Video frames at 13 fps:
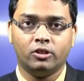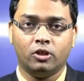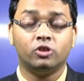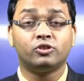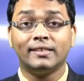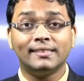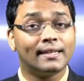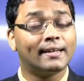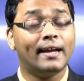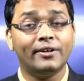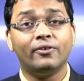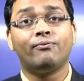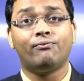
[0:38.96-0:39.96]
So it's a
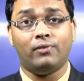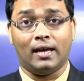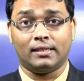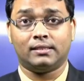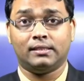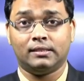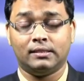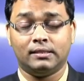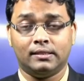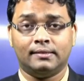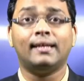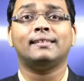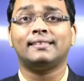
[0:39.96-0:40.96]
kind of flux
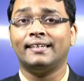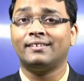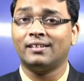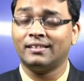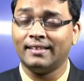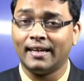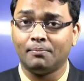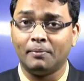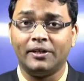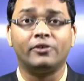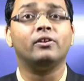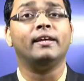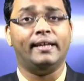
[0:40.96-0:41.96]
that is entering that
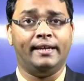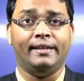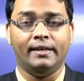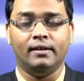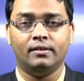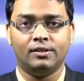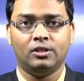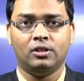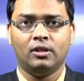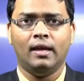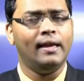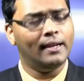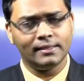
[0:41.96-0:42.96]
particular area.
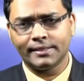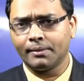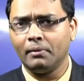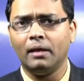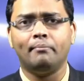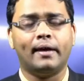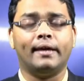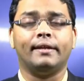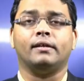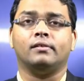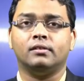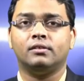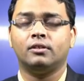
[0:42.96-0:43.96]
In a similar
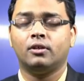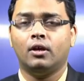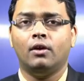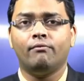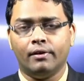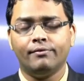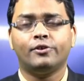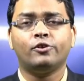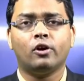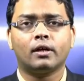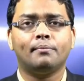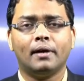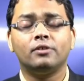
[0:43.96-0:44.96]
manner, when we
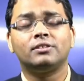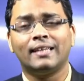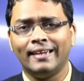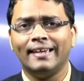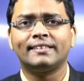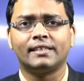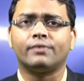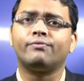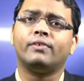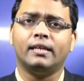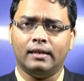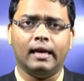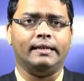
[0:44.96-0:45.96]
talk about the electric
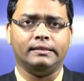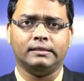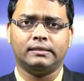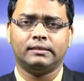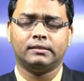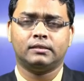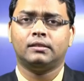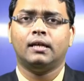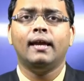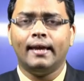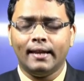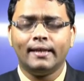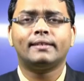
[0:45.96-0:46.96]
field lines
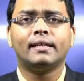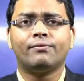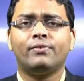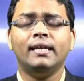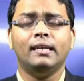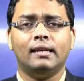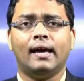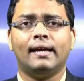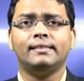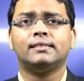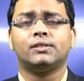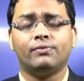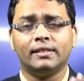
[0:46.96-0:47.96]

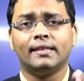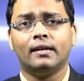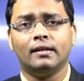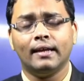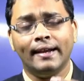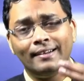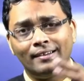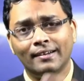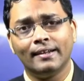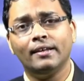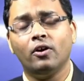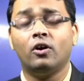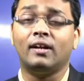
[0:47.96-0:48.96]
when they are
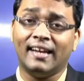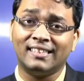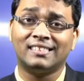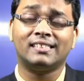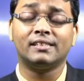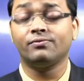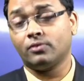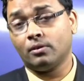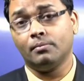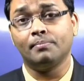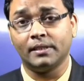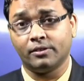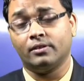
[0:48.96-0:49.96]
entering or exiting from a
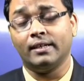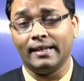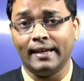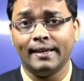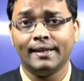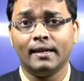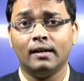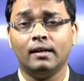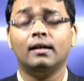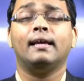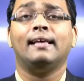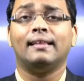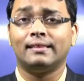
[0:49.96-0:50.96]
particular area,
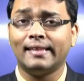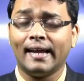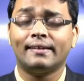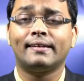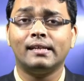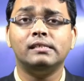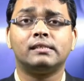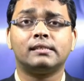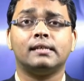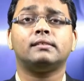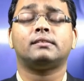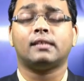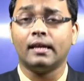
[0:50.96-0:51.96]
that tells
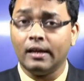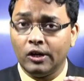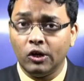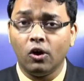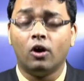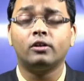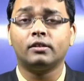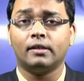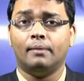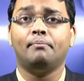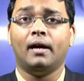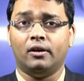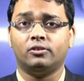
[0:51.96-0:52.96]
us a lot
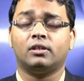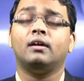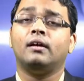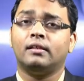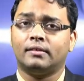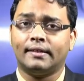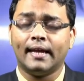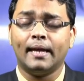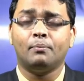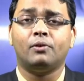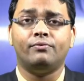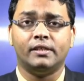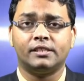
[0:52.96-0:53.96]
about the type
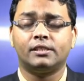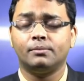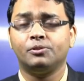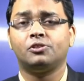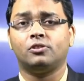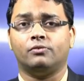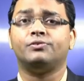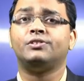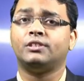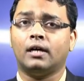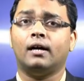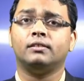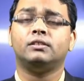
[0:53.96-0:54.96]
of distribution of
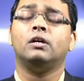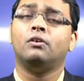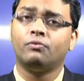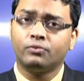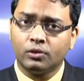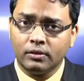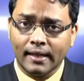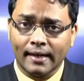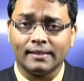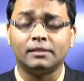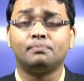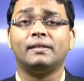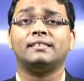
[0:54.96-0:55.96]
charge that
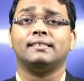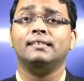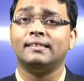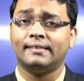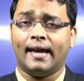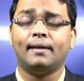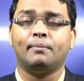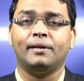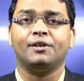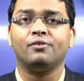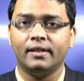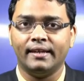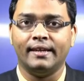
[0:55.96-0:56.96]
is present in that
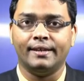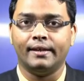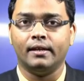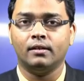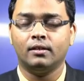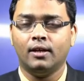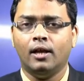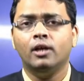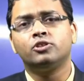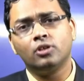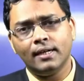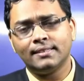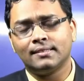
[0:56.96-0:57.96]
particular area.
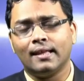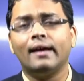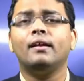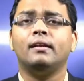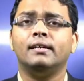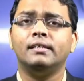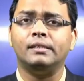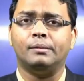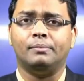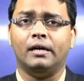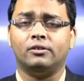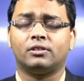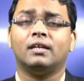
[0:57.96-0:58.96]
So let's learn
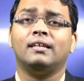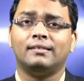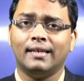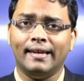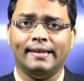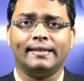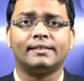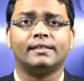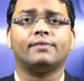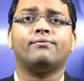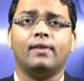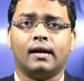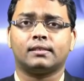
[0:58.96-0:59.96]
about the
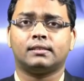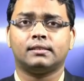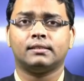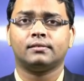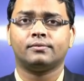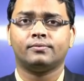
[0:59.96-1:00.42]
electric flux.